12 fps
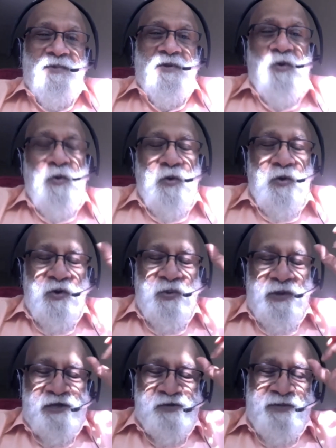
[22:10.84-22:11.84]

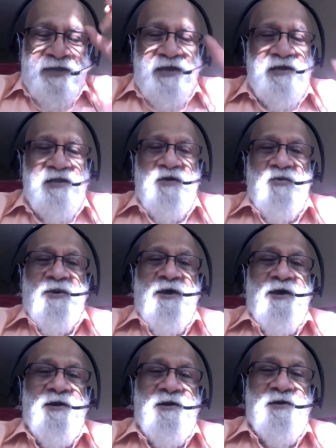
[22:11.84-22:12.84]
Always be in the
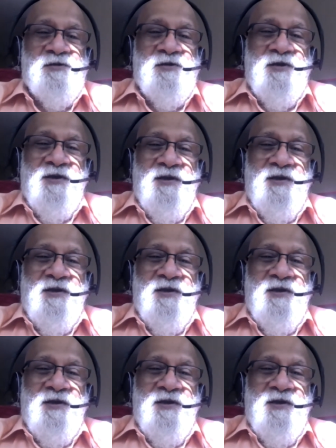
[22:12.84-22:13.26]
awareness